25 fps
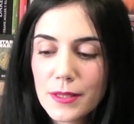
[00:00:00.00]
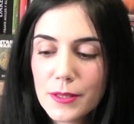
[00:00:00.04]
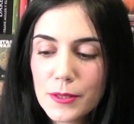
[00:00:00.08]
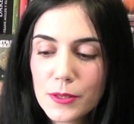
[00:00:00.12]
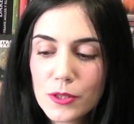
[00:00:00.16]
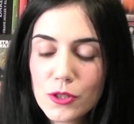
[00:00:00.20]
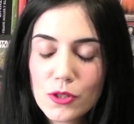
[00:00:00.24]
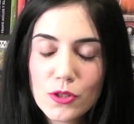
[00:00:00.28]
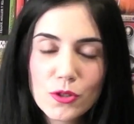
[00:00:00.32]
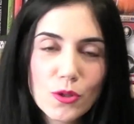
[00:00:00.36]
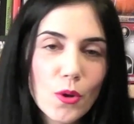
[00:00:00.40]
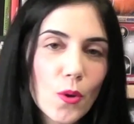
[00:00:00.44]

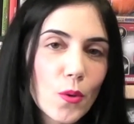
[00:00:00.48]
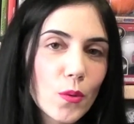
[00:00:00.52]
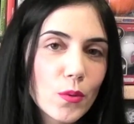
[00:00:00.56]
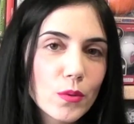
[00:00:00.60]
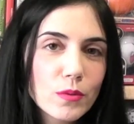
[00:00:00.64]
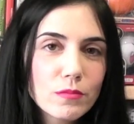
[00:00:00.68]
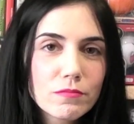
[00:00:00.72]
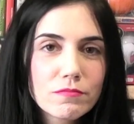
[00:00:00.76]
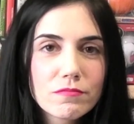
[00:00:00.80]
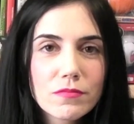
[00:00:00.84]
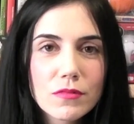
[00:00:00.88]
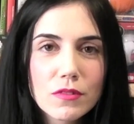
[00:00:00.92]

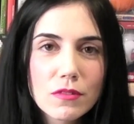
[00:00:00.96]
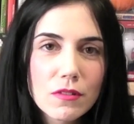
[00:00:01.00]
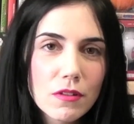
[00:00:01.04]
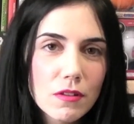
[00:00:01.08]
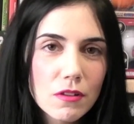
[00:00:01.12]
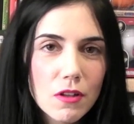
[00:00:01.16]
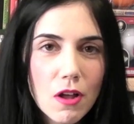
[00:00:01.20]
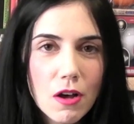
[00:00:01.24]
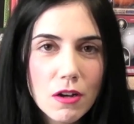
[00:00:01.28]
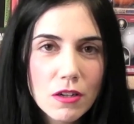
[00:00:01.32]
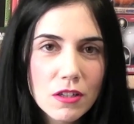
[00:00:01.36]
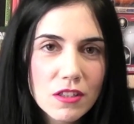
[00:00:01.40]
sold
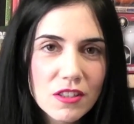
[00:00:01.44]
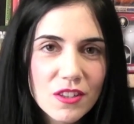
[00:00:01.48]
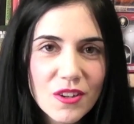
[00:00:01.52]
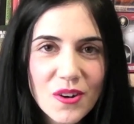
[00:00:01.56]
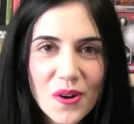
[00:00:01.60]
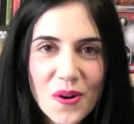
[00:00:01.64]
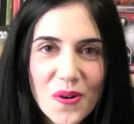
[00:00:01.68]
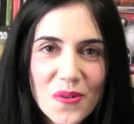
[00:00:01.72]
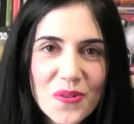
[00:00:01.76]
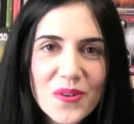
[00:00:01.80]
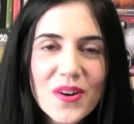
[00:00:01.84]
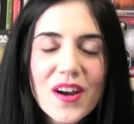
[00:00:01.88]
long
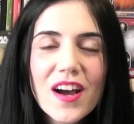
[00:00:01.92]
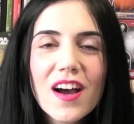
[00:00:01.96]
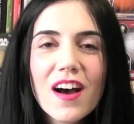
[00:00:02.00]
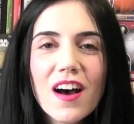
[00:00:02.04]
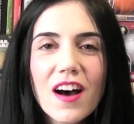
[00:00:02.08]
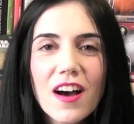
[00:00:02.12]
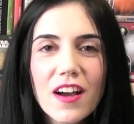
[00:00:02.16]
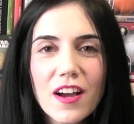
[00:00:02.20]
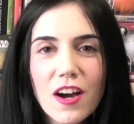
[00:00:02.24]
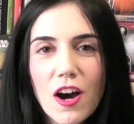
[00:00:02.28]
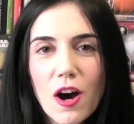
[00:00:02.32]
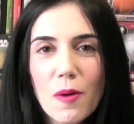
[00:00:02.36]
ago
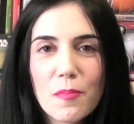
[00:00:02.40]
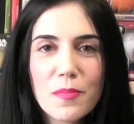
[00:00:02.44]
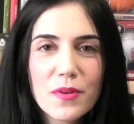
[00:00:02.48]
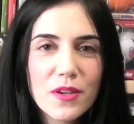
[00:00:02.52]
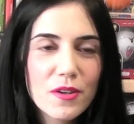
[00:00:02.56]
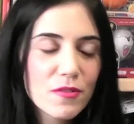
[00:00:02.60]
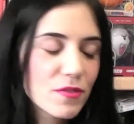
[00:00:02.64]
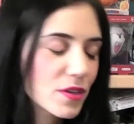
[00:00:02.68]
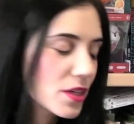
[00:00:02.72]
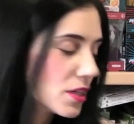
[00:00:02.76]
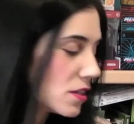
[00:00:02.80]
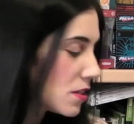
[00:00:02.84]
a
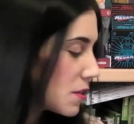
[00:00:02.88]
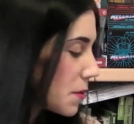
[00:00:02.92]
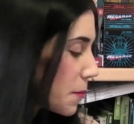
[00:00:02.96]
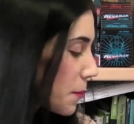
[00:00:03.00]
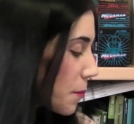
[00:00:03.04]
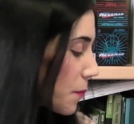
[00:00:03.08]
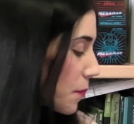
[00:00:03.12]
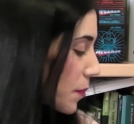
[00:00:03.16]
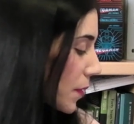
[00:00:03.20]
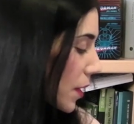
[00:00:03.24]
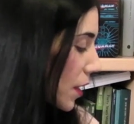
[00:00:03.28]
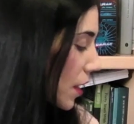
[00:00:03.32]
copy of it.
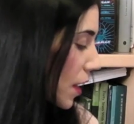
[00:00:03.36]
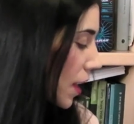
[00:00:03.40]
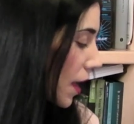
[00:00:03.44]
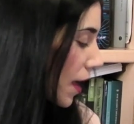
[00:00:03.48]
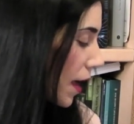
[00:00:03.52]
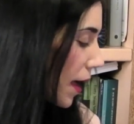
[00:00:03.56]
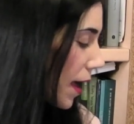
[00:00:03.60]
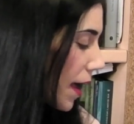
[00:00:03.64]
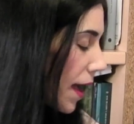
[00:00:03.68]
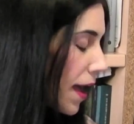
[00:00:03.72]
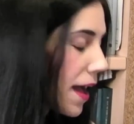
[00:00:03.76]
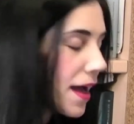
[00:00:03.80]

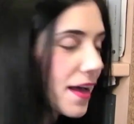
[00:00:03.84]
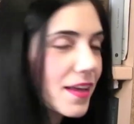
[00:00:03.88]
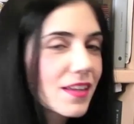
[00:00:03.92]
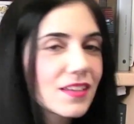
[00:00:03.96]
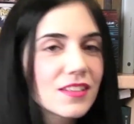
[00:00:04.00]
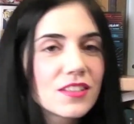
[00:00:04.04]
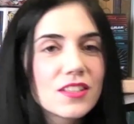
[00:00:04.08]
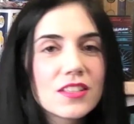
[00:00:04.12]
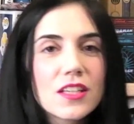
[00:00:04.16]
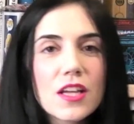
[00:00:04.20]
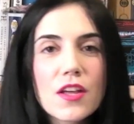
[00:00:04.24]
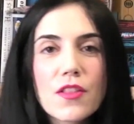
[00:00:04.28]

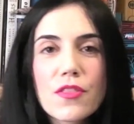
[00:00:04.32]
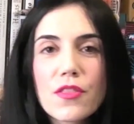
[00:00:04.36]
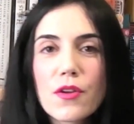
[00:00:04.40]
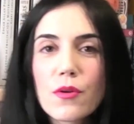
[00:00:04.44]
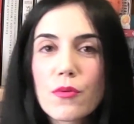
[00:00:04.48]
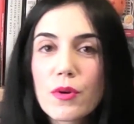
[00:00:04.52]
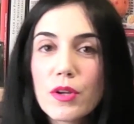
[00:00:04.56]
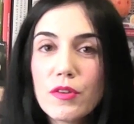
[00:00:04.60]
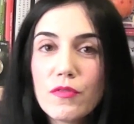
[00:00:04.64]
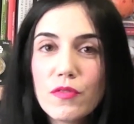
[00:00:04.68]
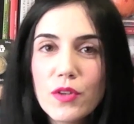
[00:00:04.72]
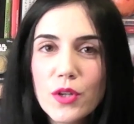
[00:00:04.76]
And
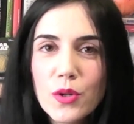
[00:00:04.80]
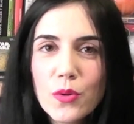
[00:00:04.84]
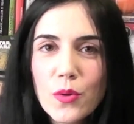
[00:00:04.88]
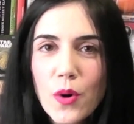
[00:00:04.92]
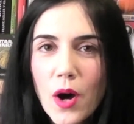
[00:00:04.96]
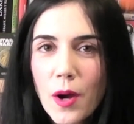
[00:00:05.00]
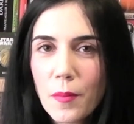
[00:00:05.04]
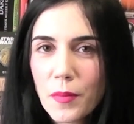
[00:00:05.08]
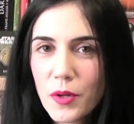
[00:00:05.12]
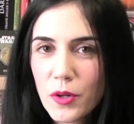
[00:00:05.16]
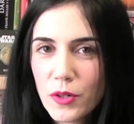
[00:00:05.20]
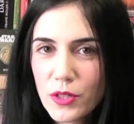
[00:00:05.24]
the
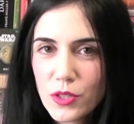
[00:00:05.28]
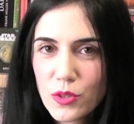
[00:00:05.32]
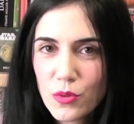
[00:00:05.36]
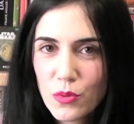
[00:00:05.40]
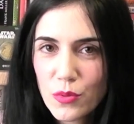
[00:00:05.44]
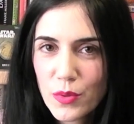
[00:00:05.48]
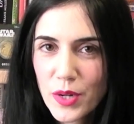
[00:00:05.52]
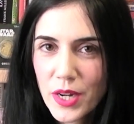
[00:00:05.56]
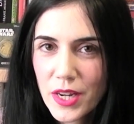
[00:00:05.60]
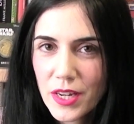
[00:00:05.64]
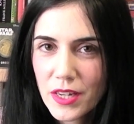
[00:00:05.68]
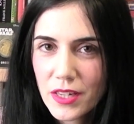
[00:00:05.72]
review, I'm going to
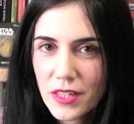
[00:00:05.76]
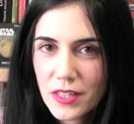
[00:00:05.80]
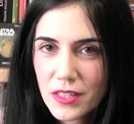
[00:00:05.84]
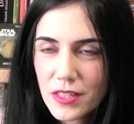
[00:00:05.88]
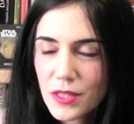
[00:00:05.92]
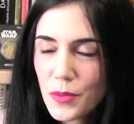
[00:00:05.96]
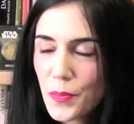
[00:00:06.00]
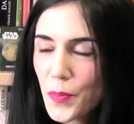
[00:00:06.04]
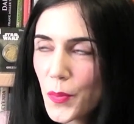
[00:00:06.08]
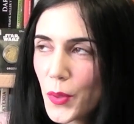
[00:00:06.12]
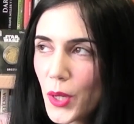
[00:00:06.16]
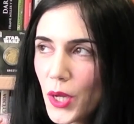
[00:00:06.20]
read
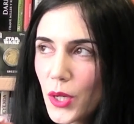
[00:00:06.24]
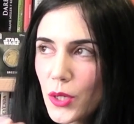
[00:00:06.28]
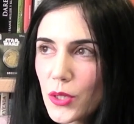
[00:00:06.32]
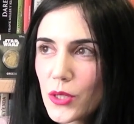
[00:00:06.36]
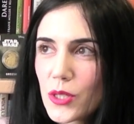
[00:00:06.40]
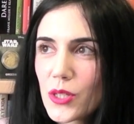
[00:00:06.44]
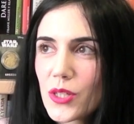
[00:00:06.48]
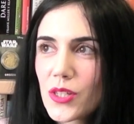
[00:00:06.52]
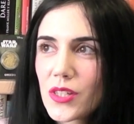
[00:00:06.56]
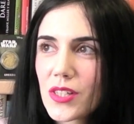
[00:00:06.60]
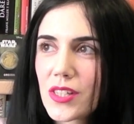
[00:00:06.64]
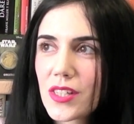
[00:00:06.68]
it
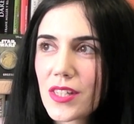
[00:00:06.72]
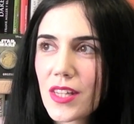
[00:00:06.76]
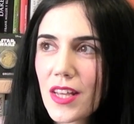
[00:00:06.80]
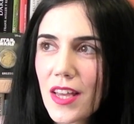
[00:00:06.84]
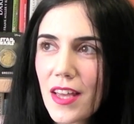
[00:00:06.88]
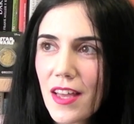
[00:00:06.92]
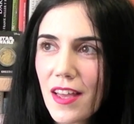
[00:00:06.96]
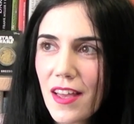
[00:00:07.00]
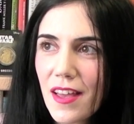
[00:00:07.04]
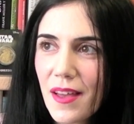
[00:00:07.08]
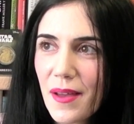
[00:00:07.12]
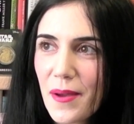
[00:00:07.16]
because
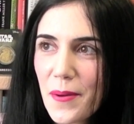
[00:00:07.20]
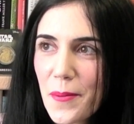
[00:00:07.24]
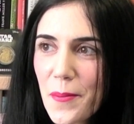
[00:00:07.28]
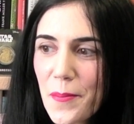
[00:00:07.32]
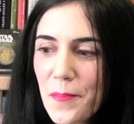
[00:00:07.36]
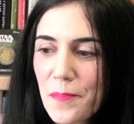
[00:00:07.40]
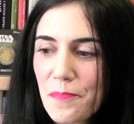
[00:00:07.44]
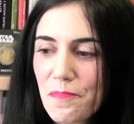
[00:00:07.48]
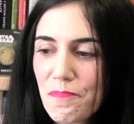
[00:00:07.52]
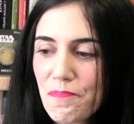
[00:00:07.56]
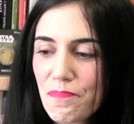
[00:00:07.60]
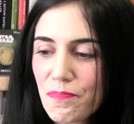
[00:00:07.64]

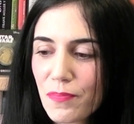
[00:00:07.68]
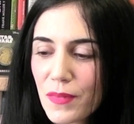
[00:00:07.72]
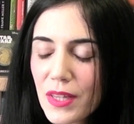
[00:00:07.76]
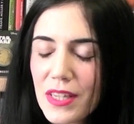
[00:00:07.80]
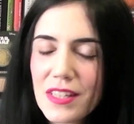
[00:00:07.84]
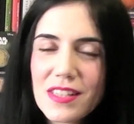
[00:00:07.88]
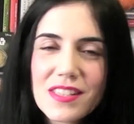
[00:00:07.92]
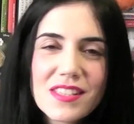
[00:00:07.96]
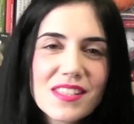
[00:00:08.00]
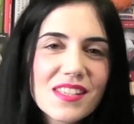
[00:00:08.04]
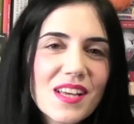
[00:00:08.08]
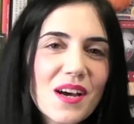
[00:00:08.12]

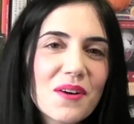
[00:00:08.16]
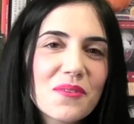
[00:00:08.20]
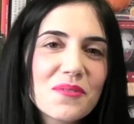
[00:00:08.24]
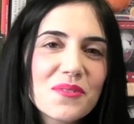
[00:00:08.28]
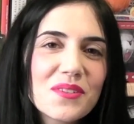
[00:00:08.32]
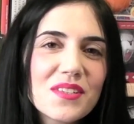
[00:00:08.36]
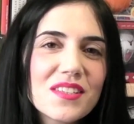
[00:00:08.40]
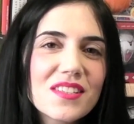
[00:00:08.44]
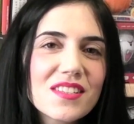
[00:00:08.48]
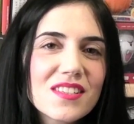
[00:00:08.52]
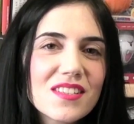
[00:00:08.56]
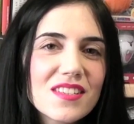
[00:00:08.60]
it
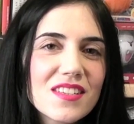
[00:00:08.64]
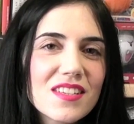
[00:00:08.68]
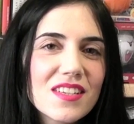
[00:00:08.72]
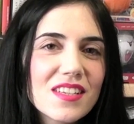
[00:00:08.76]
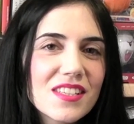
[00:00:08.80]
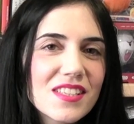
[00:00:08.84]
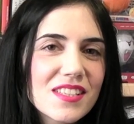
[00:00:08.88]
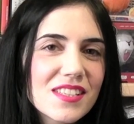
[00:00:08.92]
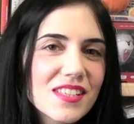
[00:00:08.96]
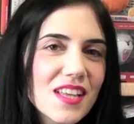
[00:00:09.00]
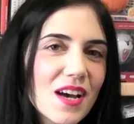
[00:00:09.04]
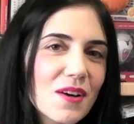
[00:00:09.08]
sounded
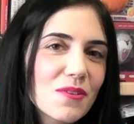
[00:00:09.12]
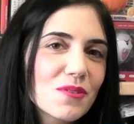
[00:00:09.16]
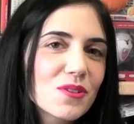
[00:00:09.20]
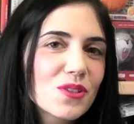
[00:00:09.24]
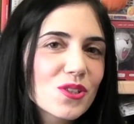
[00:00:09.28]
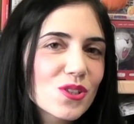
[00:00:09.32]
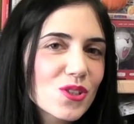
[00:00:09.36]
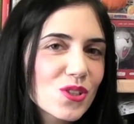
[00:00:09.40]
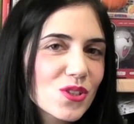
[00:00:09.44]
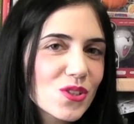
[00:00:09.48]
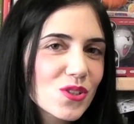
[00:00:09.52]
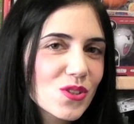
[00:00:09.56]

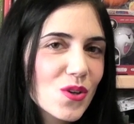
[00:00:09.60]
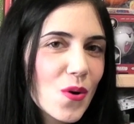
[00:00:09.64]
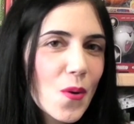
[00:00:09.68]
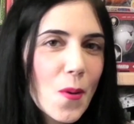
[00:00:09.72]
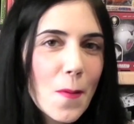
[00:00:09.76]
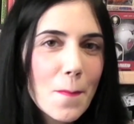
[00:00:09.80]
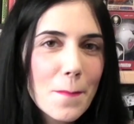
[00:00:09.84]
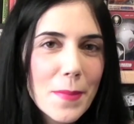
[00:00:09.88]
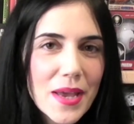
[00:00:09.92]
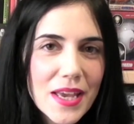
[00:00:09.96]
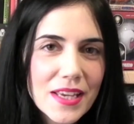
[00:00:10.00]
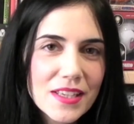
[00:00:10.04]

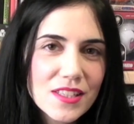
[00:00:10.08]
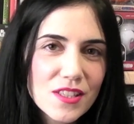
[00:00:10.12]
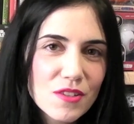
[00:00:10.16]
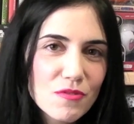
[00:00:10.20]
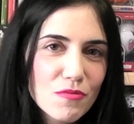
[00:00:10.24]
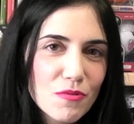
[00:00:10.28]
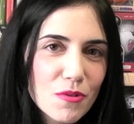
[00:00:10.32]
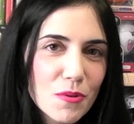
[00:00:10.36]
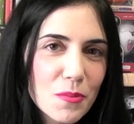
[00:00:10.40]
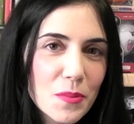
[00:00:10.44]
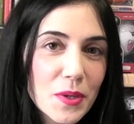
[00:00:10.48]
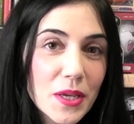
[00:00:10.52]
so
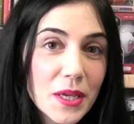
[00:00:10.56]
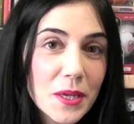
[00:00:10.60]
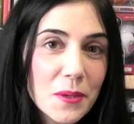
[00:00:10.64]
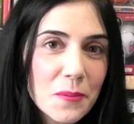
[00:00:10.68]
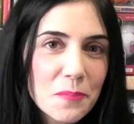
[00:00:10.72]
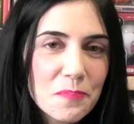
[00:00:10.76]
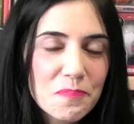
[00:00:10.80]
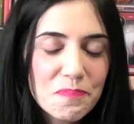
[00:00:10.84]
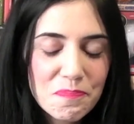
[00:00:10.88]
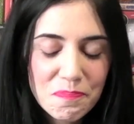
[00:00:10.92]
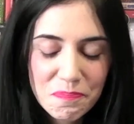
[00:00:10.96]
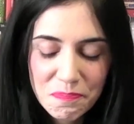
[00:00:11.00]
amazing for
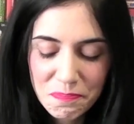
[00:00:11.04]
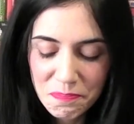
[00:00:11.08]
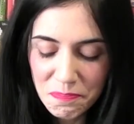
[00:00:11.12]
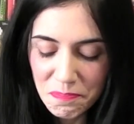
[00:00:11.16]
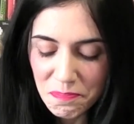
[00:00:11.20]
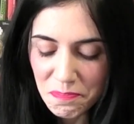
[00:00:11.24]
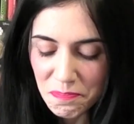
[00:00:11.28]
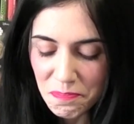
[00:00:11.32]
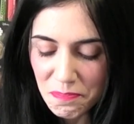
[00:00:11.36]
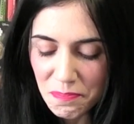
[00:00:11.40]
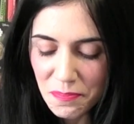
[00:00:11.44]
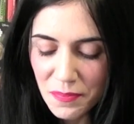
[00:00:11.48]
me
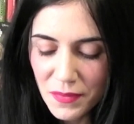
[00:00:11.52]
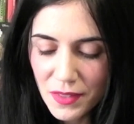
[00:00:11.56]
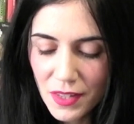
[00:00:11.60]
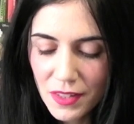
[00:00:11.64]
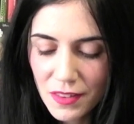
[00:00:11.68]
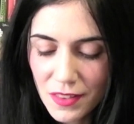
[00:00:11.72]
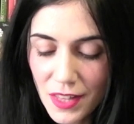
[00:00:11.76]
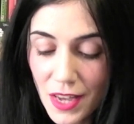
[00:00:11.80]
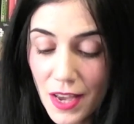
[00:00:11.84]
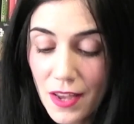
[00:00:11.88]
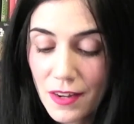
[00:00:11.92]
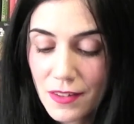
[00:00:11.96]

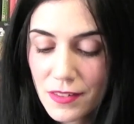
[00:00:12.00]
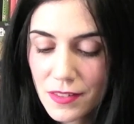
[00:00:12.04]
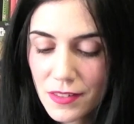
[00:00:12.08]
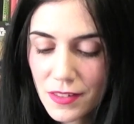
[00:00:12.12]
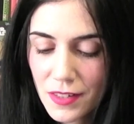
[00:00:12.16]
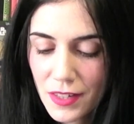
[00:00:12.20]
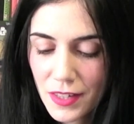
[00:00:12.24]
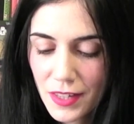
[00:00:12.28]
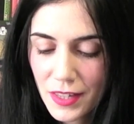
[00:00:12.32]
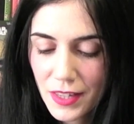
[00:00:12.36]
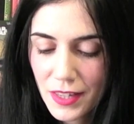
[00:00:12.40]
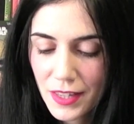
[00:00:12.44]
that
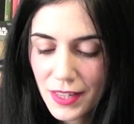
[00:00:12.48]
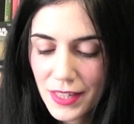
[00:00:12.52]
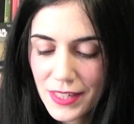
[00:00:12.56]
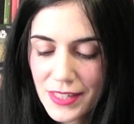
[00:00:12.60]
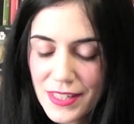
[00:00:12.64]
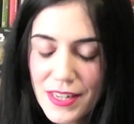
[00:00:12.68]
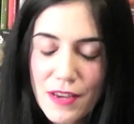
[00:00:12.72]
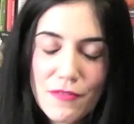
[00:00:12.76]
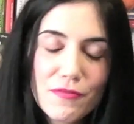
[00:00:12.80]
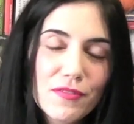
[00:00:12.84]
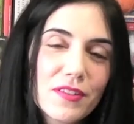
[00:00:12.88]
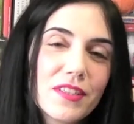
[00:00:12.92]

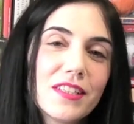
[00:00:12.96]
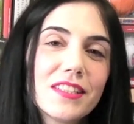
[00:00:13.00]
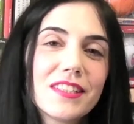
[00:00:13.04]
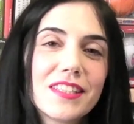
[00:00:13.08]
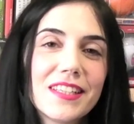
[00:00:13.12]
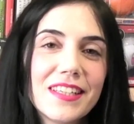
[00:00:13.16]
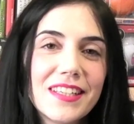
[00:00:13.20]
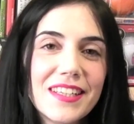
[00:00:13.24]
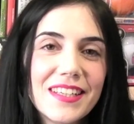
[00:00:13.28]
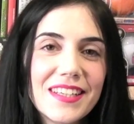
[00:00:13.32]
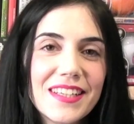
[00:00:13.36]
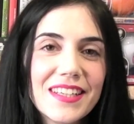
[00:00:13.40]
it
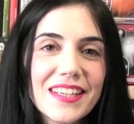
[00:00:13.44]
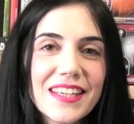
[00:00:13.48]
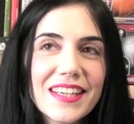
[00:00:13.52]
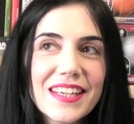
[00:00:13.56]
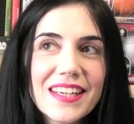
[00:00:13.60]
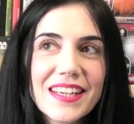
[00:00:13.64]
definitely